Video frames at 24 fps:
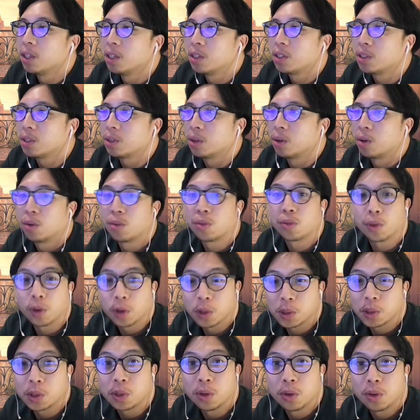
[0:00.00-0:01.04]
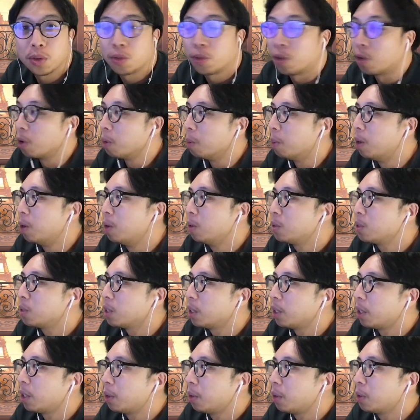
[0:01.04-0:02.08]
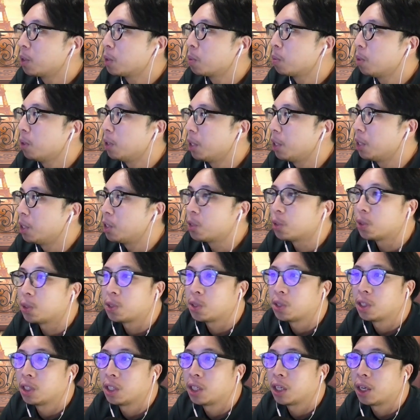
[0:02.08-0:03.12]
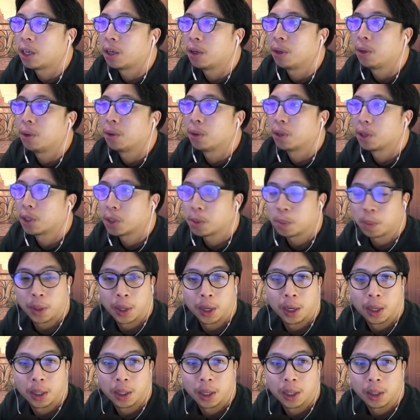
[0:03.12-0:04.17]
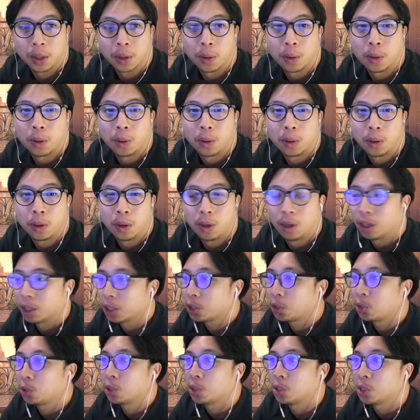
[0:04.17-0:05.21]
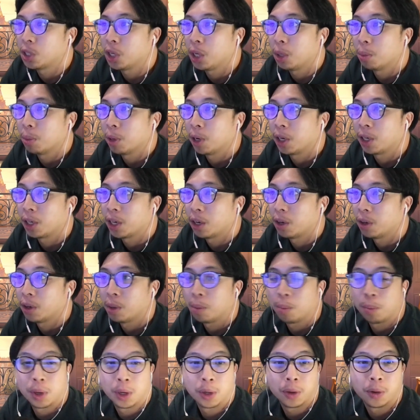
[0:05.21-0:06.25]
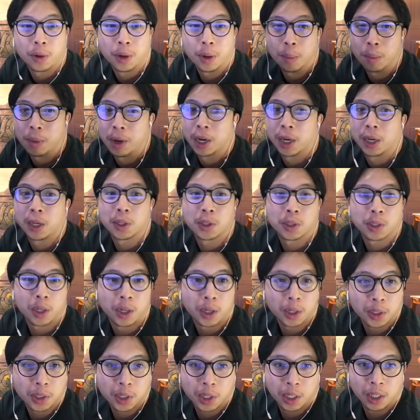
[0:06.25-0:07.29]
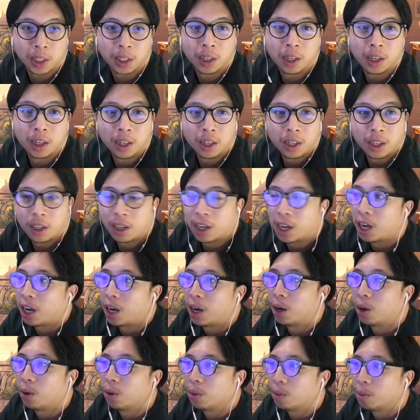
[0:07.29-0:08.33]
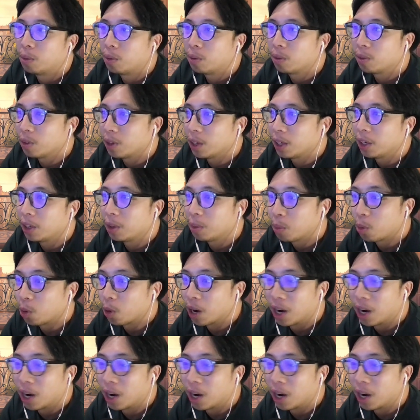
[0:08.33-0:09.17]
So first and foremost, I thought it was pretty interesting how you were explaining like the whole electricity breakdown in Bitcoin mining stocks and how like more